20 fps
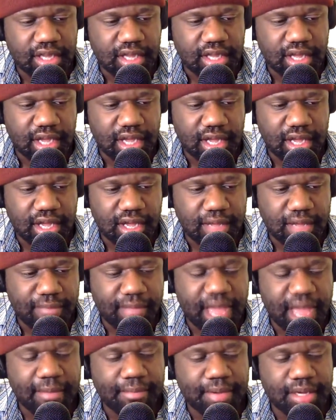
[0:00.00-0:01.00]
Uh,
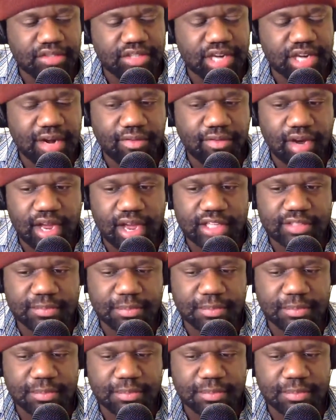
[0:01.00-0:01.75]
Mad Bus Driver X.